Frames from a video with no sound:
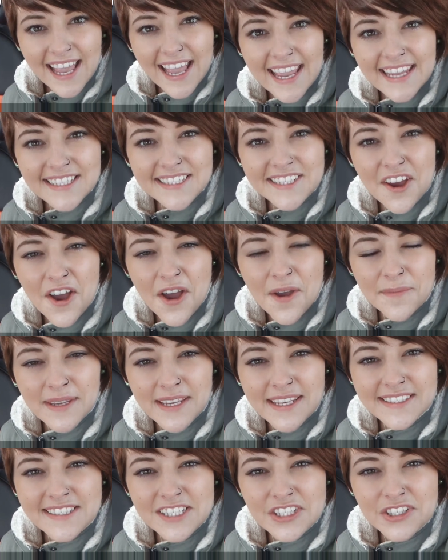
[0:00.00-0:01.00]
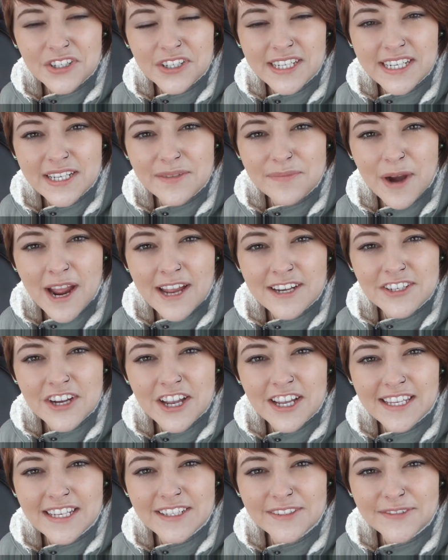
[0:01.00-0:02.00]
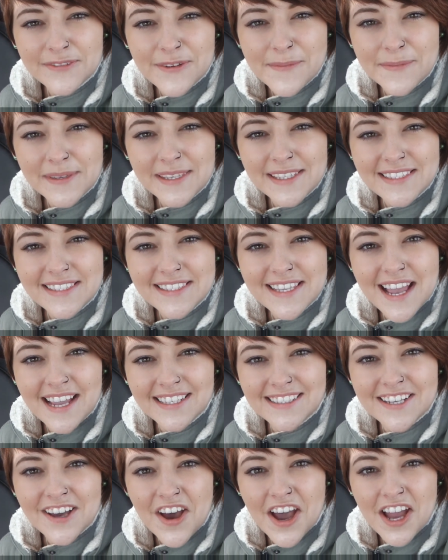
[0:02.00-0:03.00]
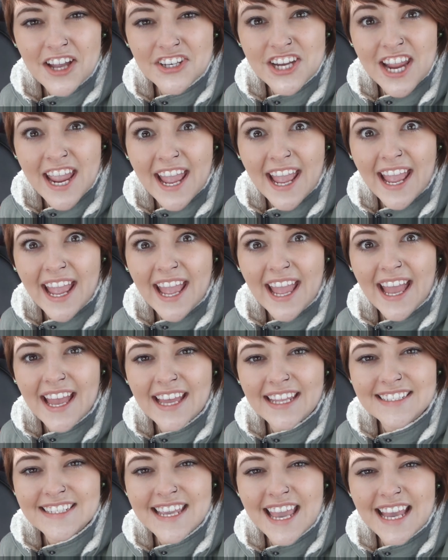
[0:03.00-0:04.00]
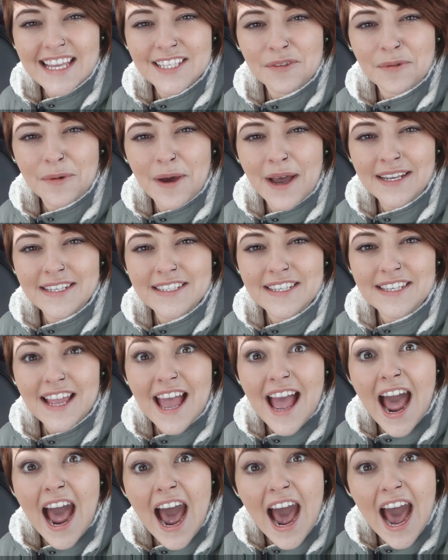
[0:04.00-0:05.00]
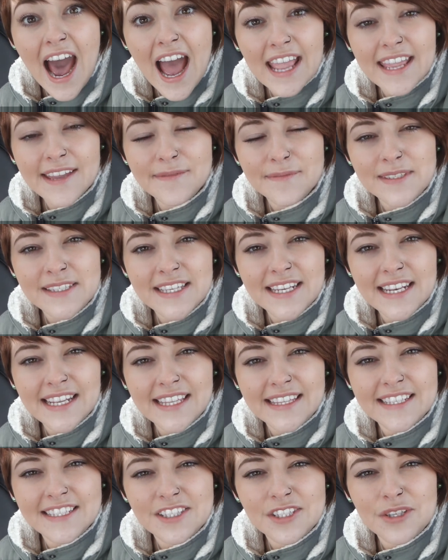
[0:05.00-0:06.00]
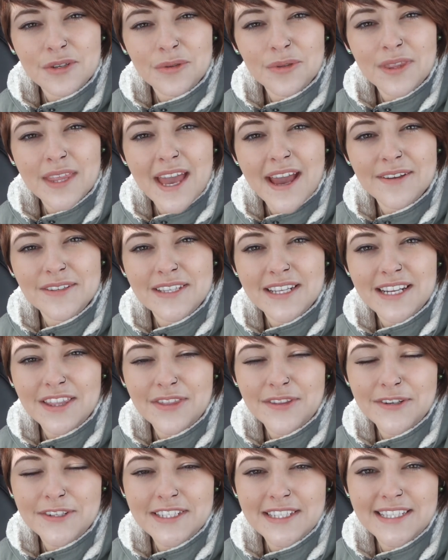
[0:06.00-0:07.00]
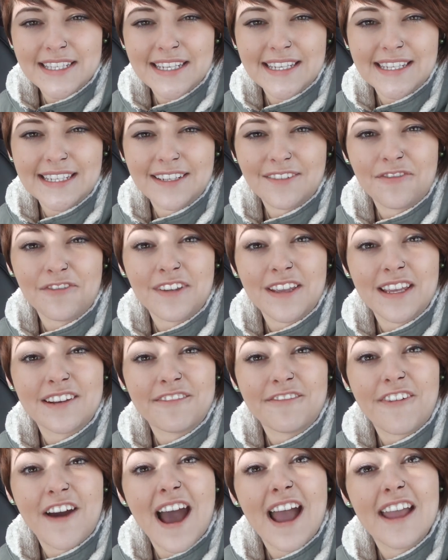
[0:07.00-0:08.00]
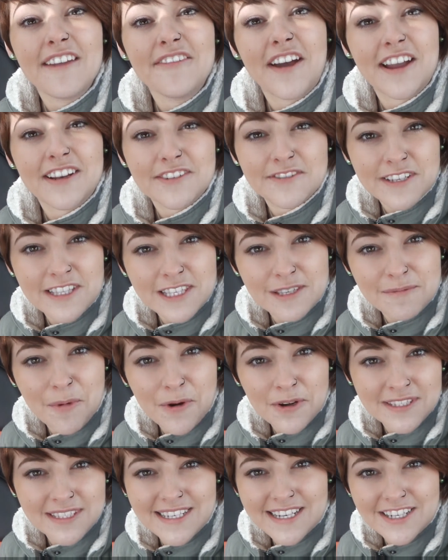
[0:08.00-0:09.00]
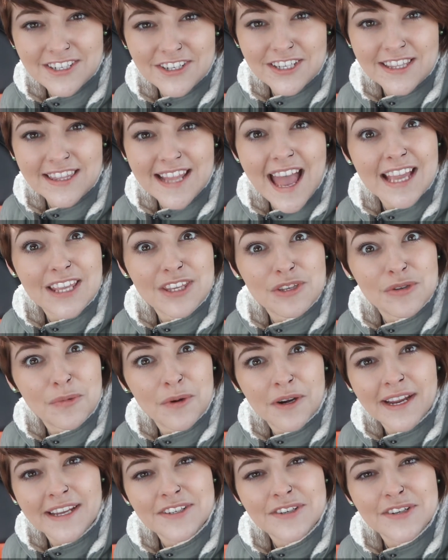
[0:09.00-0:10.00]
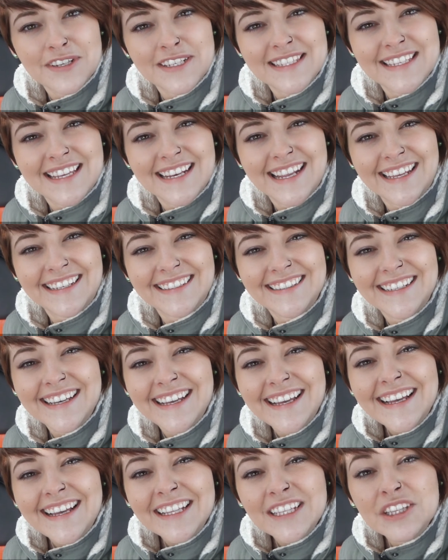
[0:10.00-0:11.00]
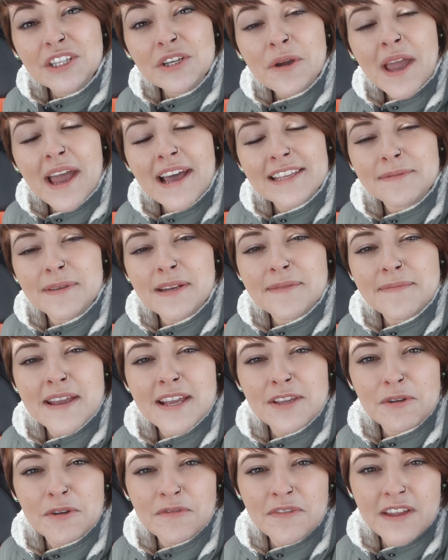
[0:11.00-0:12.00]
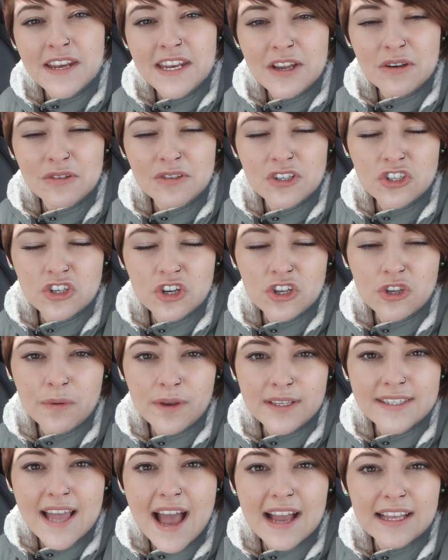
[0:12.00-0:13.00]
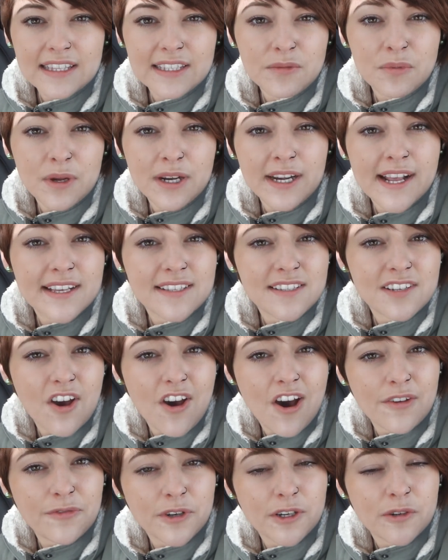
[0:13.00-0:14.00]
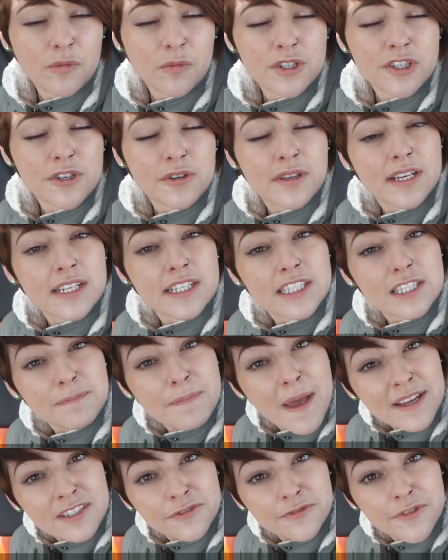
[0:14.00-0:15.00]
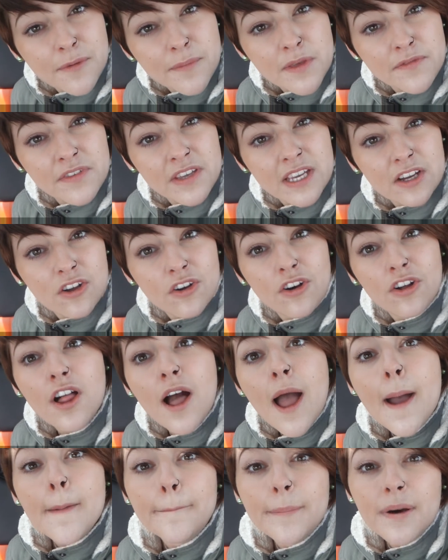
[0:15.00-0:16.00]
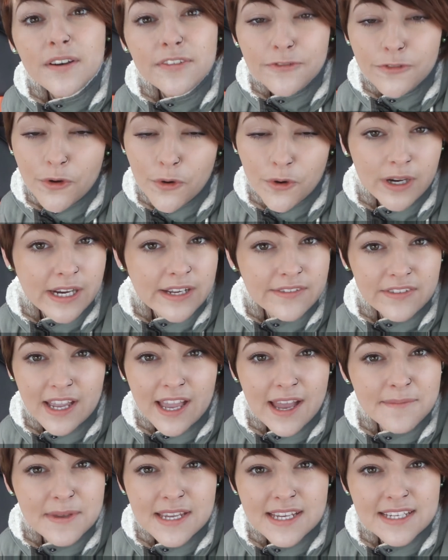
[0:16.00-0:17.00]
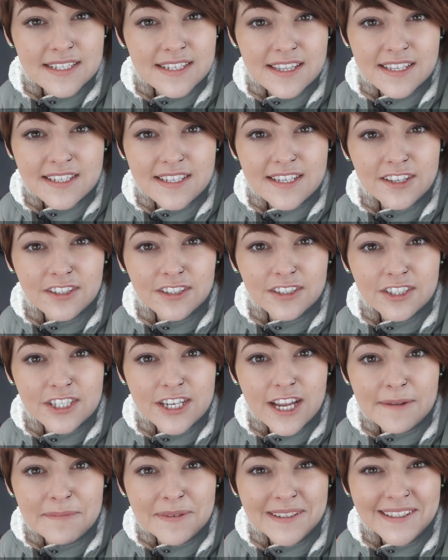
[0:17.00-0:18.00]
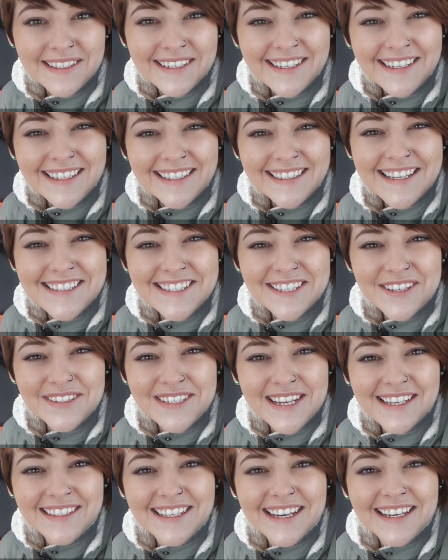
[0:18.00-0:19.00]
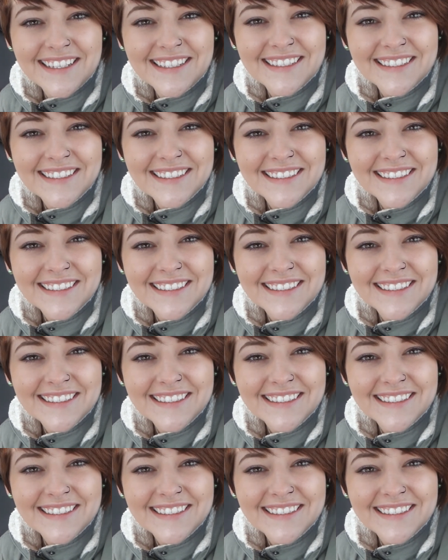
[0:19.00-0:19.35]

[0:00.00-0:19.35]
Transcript: Hey Tommy, it's Trinity Bradshaw here from Eastside Dodge, and guess what? I am sitting in this 2013 Fiat 500 Sports Edition that you were interested in. Luke asked me to make you a video to show you exactly what it has to offer and what you can expect from the vehicle before even coming into the dealership. Let's go take a look.